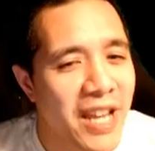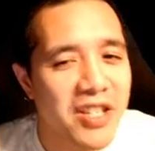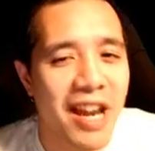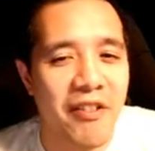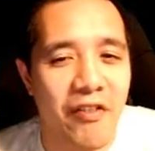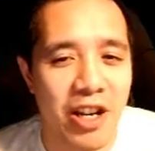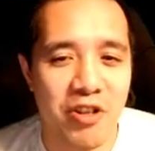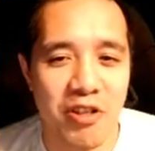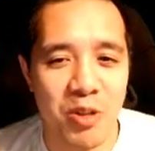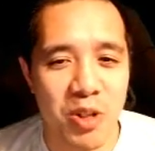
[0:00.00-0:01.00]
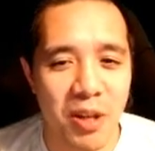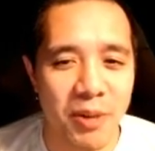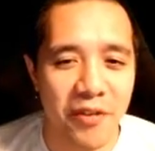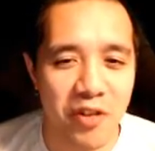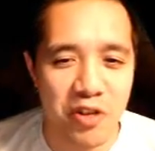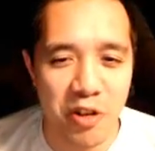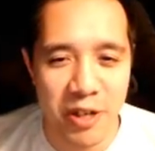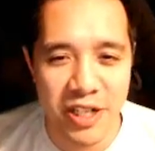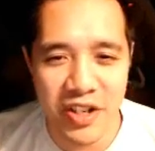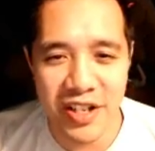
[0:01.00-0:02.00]
sacrifice trees. We're summoning for
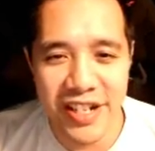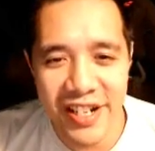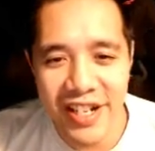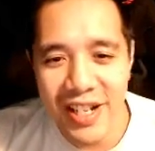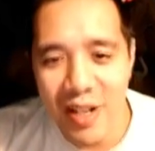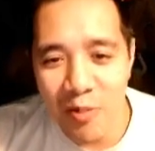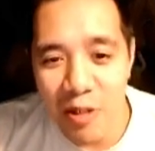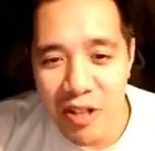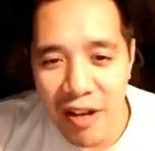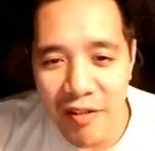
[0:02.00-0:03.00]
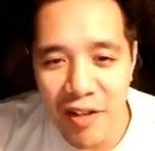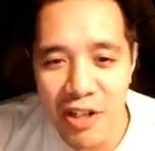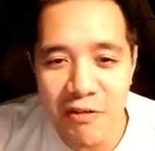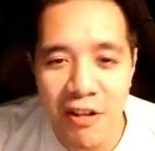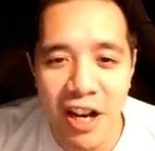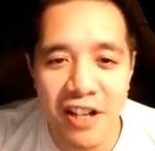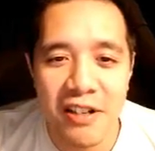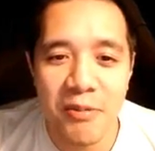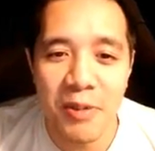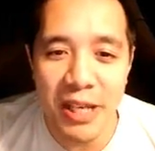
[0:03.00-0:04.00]
druids. We sacrifice a rock.
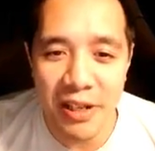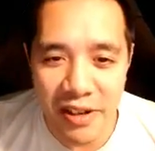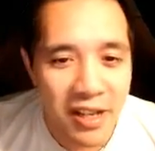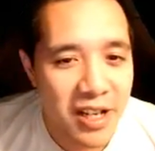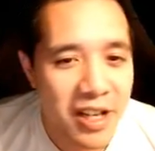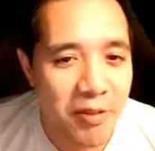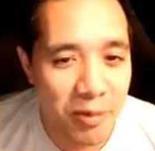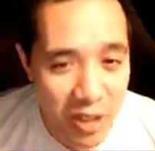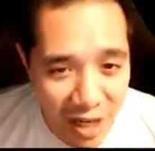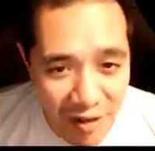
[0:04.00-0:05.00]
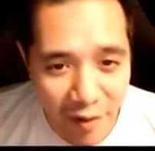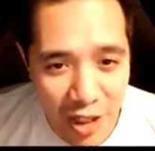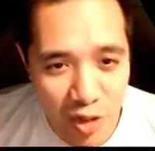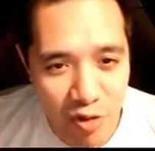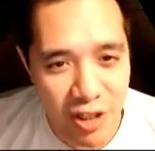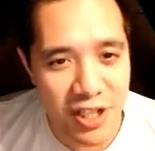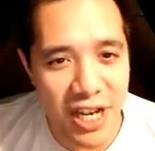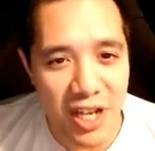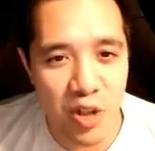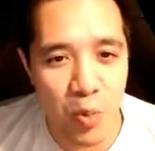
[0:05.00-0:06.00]
If we sacrifice trees,
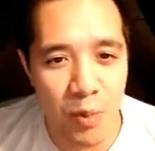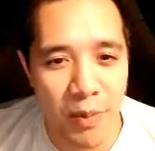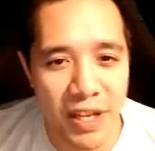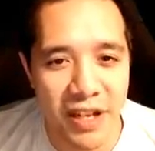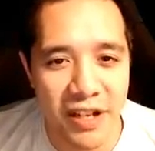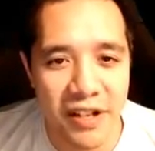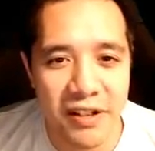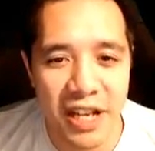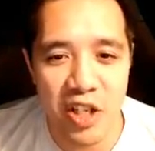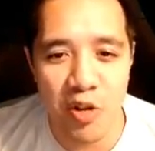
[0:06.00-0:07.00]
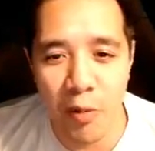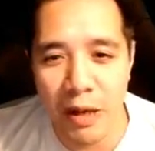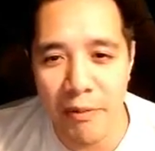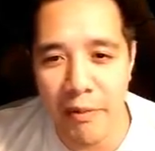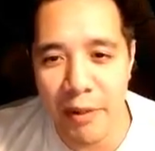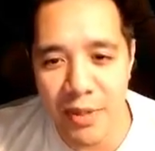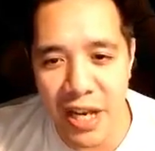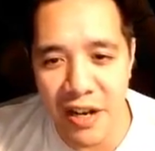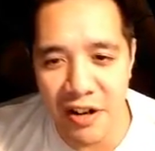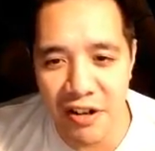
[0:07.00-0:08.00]
nature will be
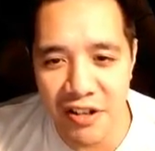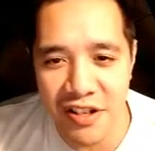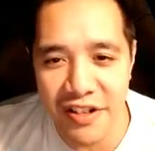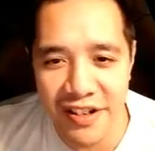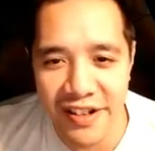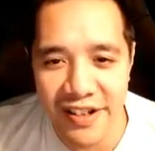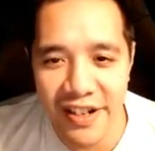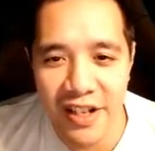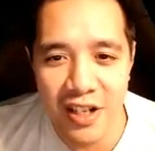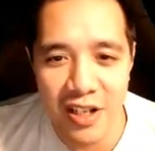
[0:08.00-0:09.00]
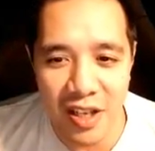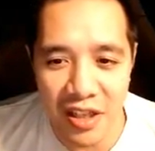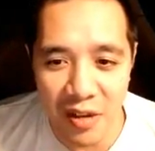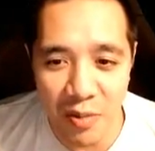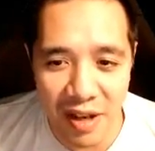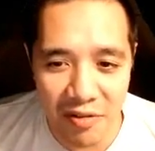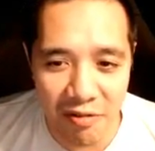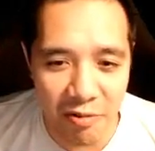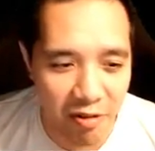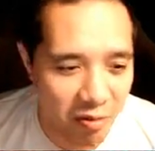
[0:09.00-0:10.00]
upset at us. So I think we have
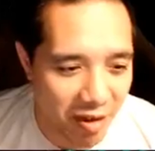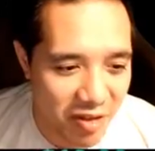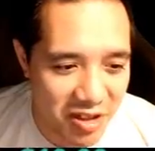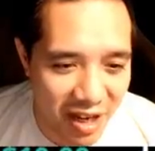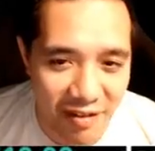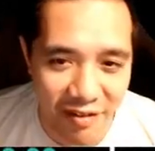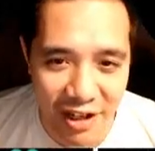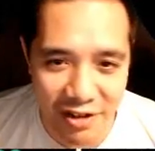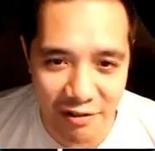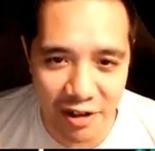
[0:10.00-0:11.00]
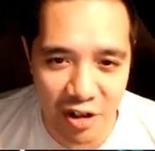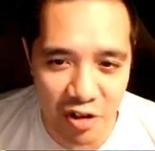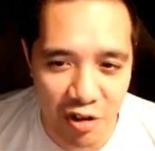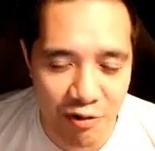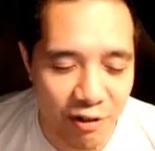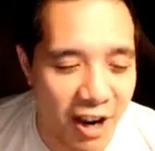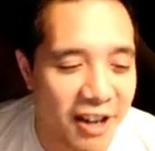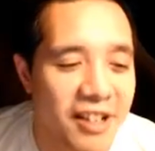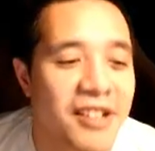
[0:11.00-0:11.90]
to sacrifice a rock.